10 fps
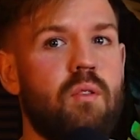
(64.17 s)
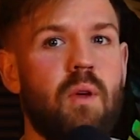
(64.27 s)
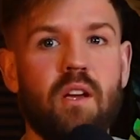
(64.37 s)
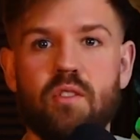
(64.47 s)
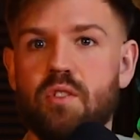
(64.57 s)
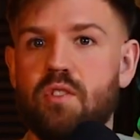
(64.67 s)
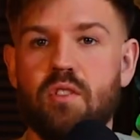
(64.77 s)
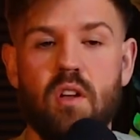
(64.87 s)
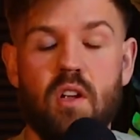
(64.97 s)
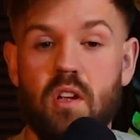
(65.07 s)
to me or
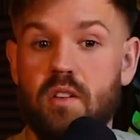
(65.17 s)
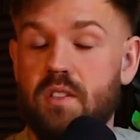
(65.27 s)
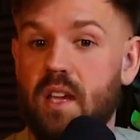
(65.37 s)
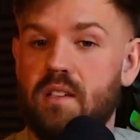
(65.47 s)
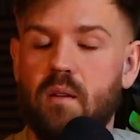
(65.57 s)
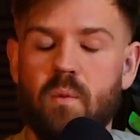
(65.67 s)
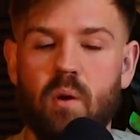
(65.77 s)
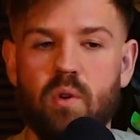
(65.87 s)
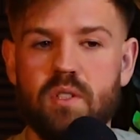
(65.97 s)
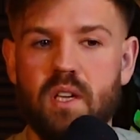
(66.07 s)
just say something I
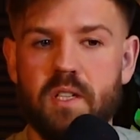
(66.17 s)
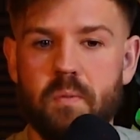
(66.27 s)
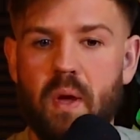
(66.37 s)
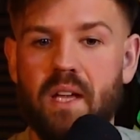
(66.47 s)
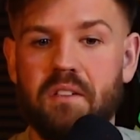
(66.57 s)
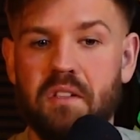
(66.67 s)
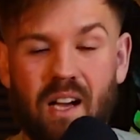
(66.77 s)
wasn't expecting.